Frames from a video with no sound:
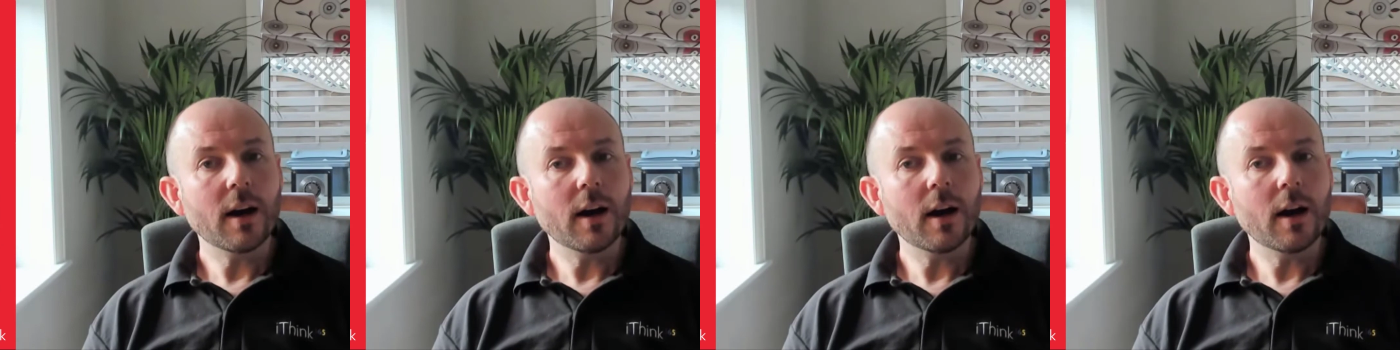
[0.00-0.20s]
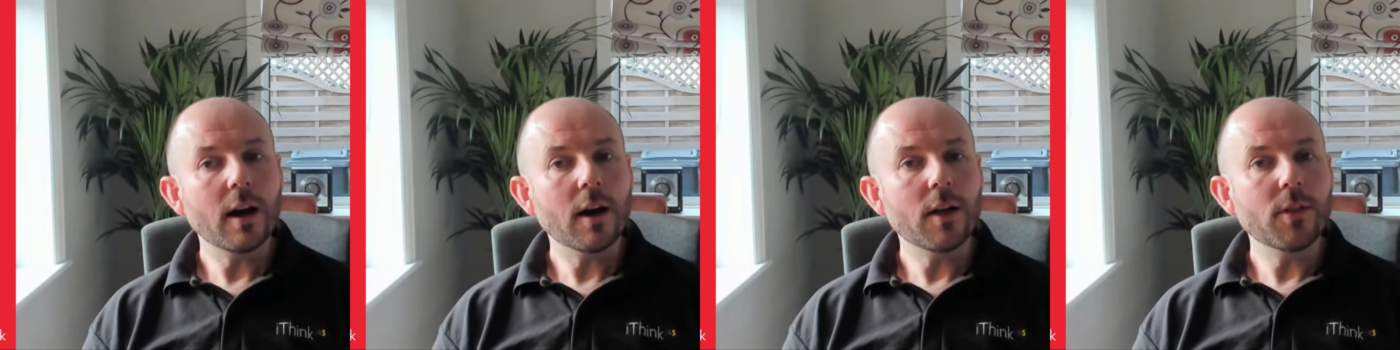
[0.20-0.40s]

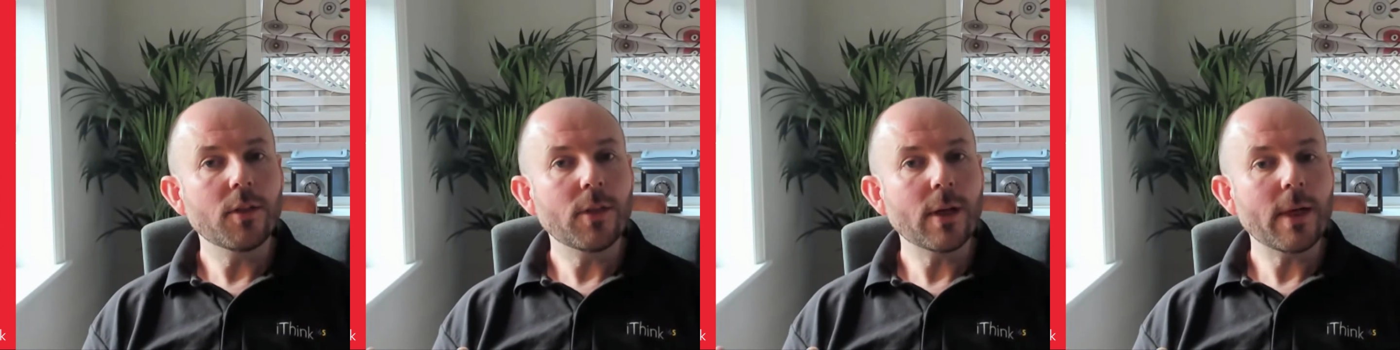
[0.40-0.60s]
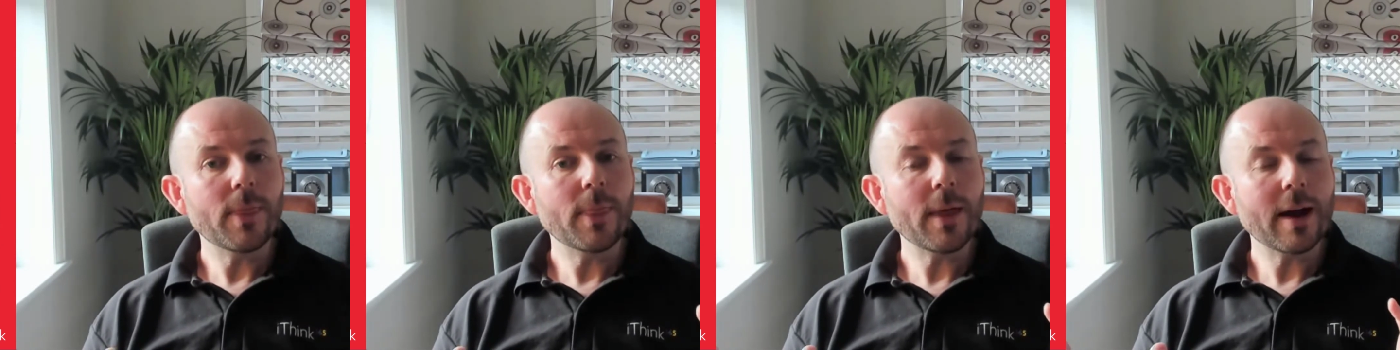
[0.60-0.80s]

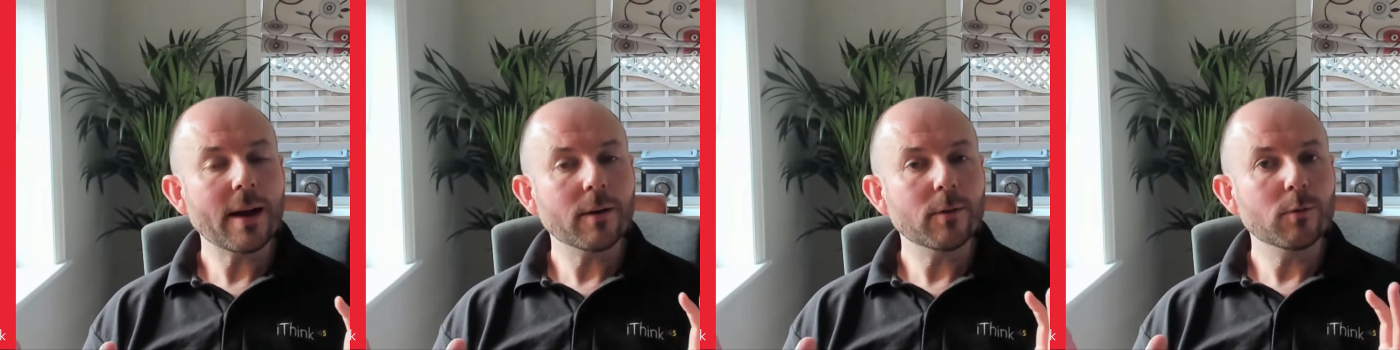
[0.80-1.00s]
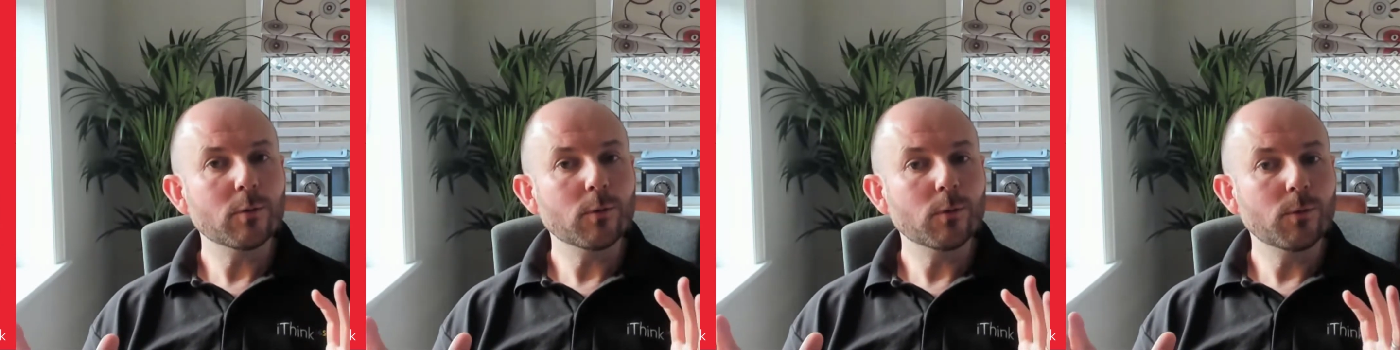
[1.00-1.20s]

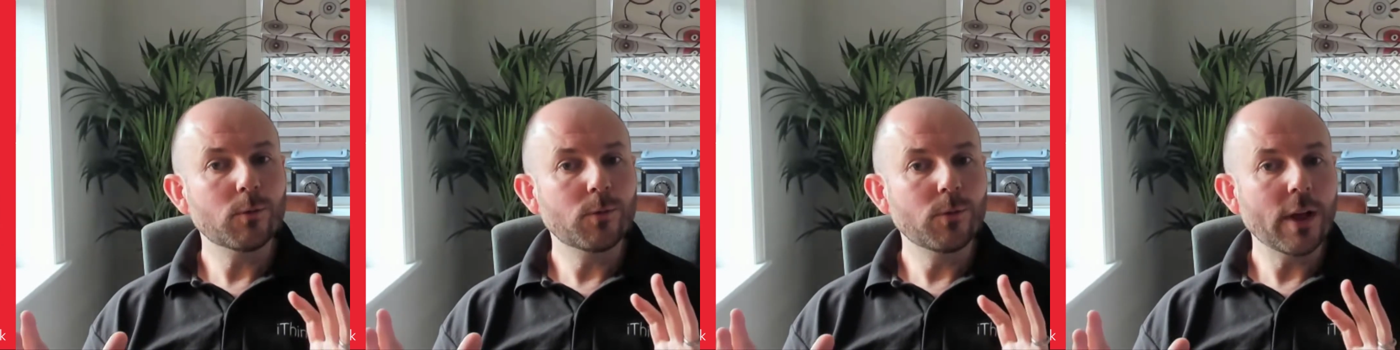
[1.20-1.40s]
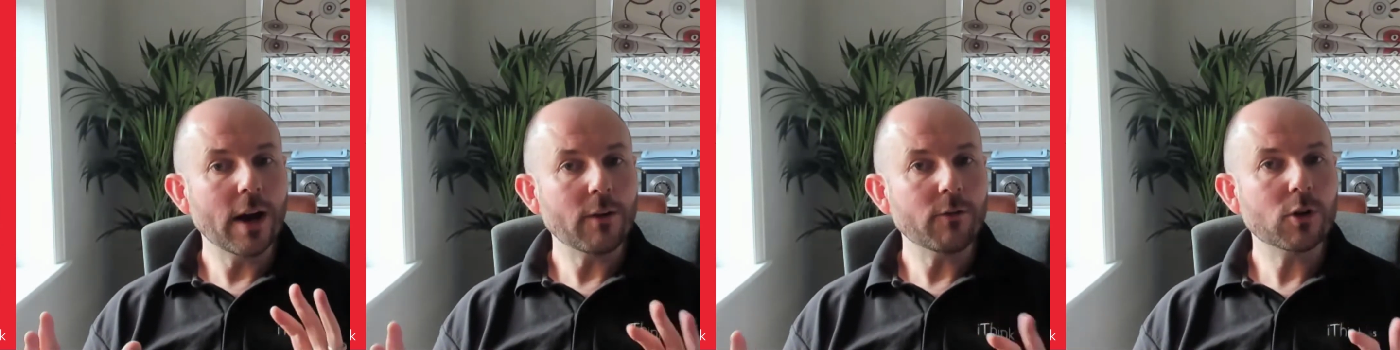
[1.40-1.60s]
then
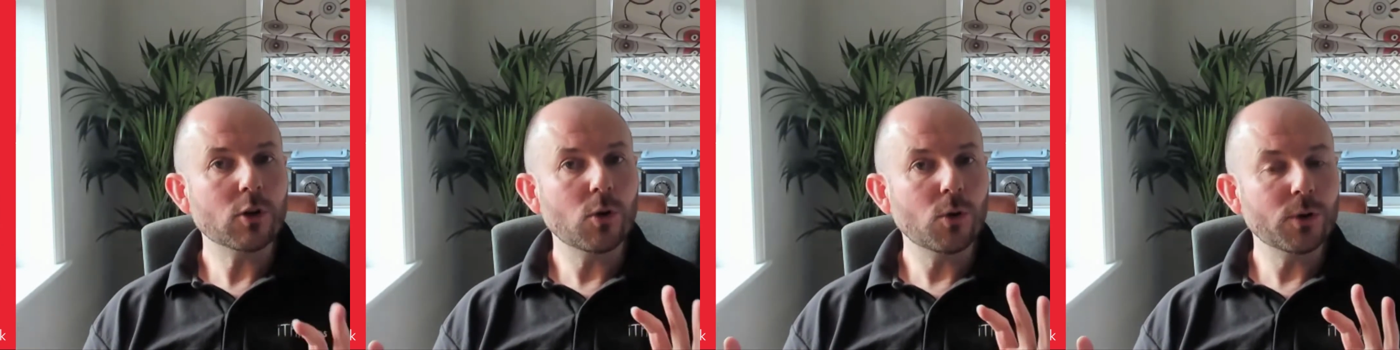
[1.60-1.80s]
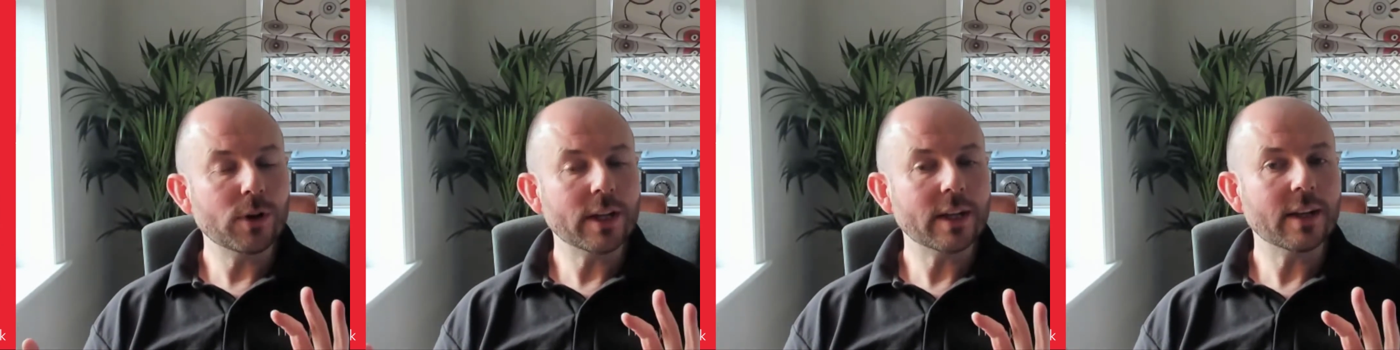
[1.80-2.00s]

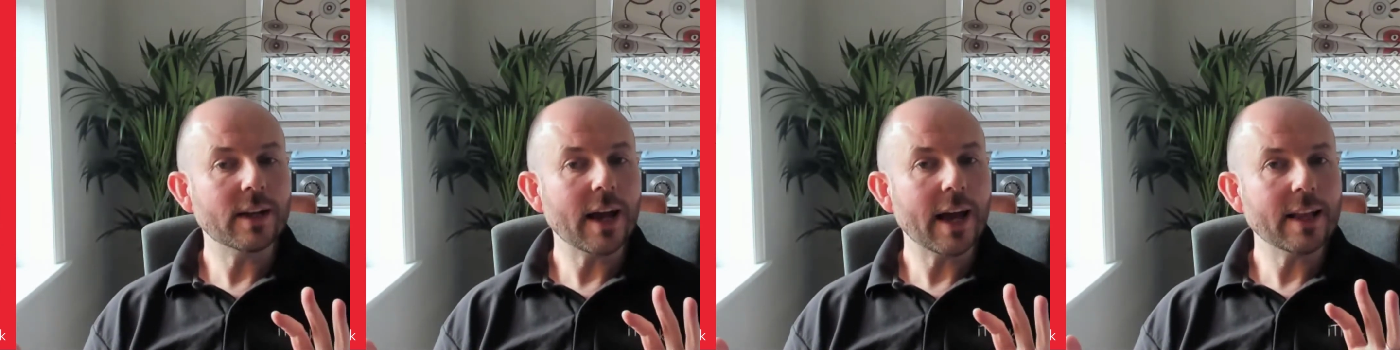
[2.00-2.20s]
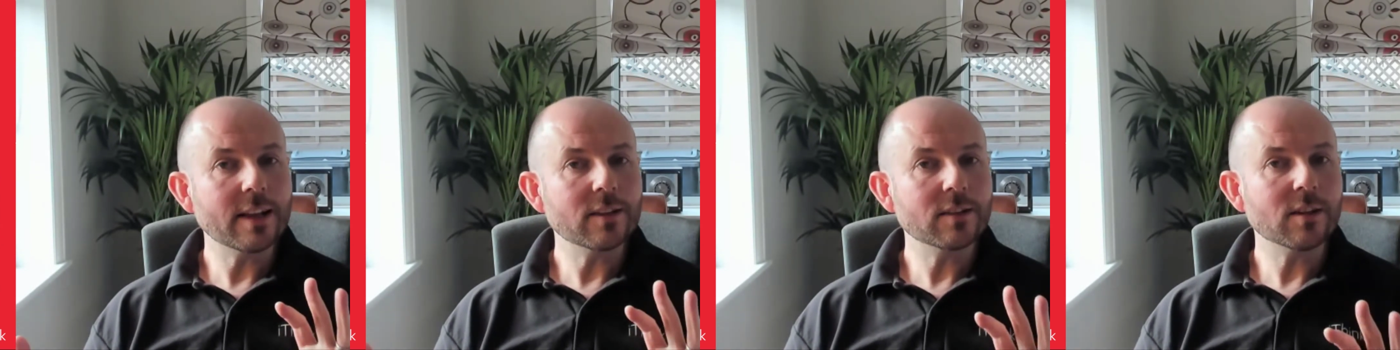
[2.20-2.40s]
that
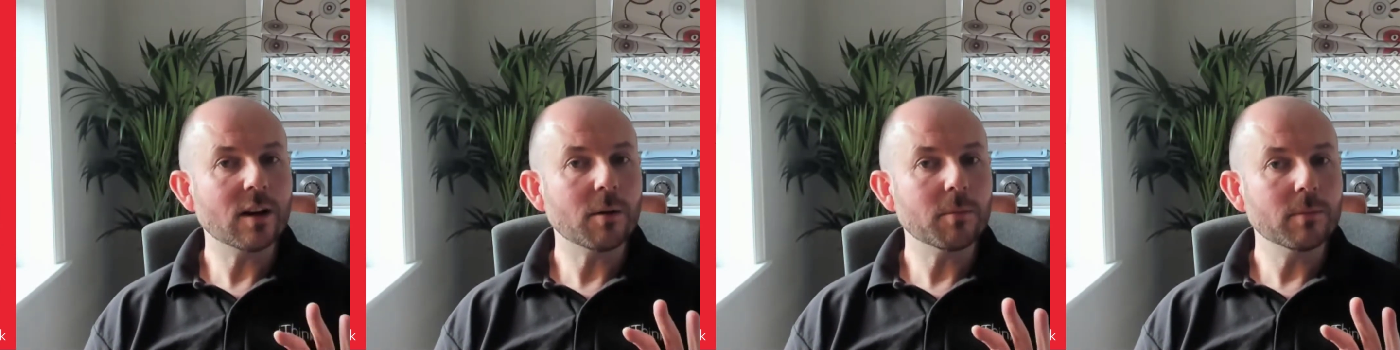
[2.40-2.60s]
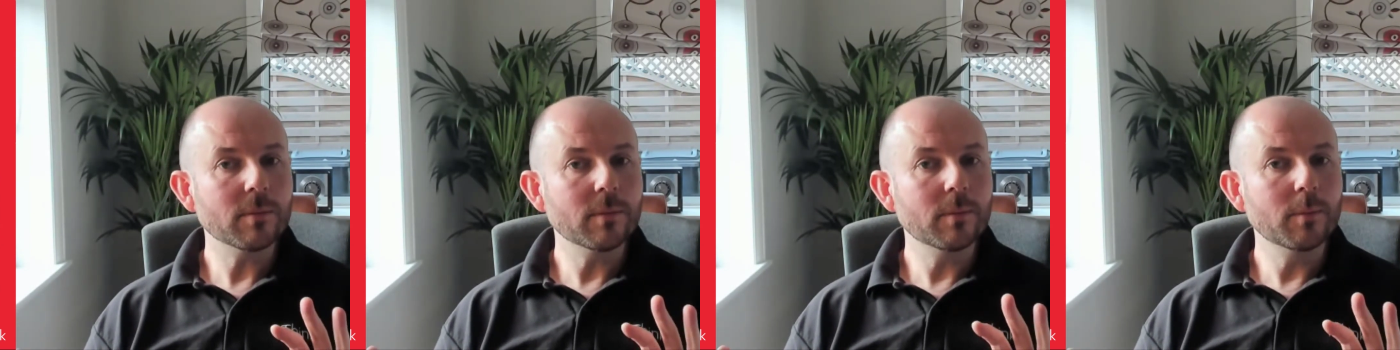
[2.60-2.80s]
recording
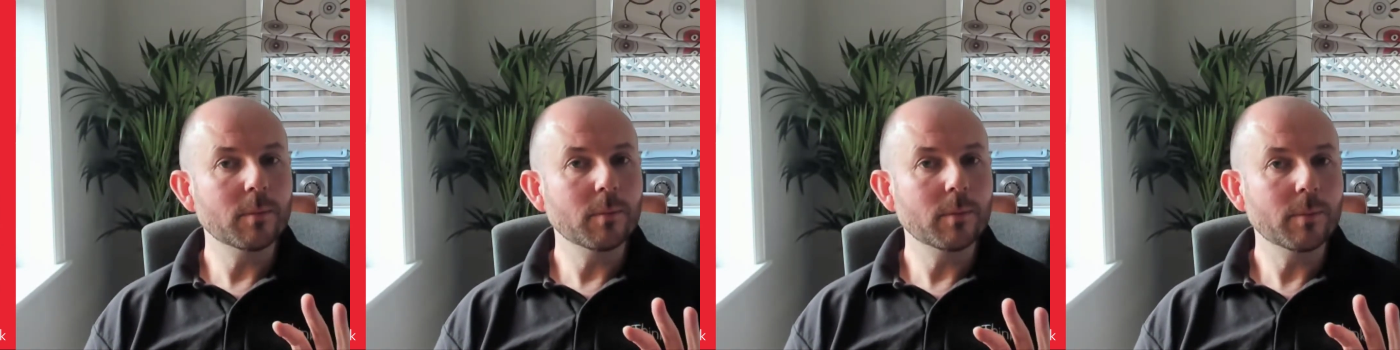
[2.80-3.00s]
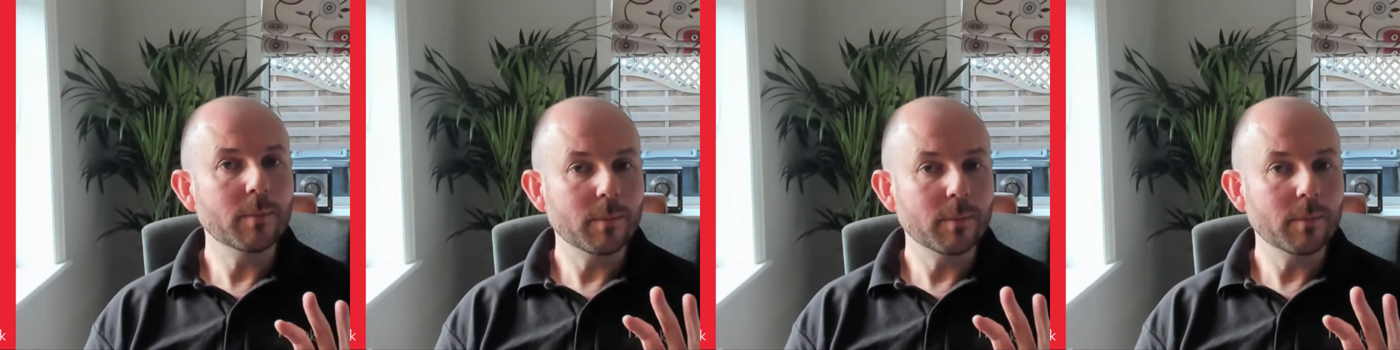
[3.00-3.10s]
ends up